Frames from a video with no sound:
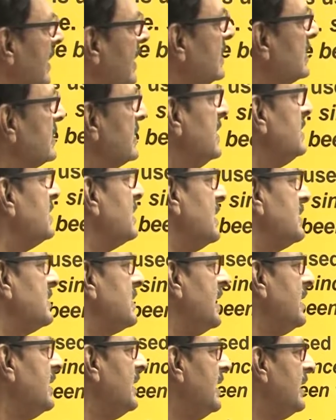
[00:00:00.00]
since
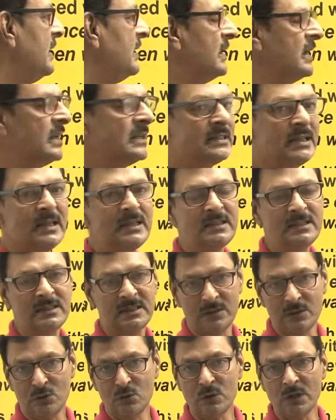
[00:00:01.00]
Sunday,
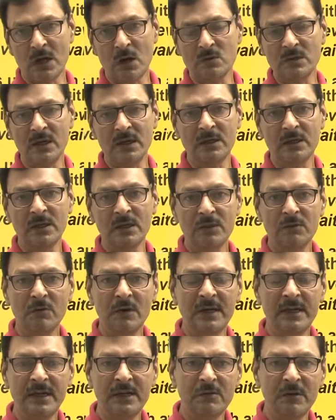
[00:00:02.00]
since
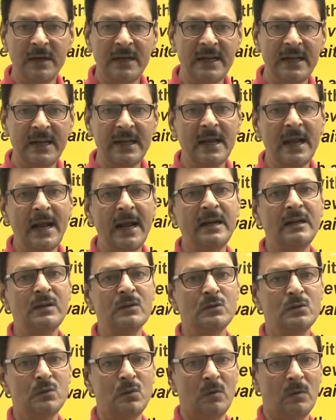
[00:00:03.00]
2020 and
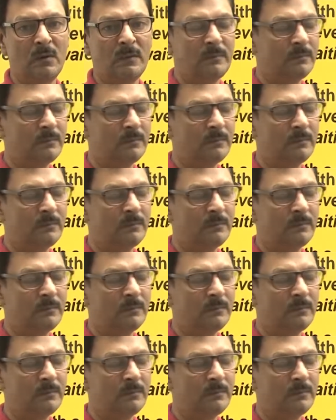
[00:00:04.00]
so on.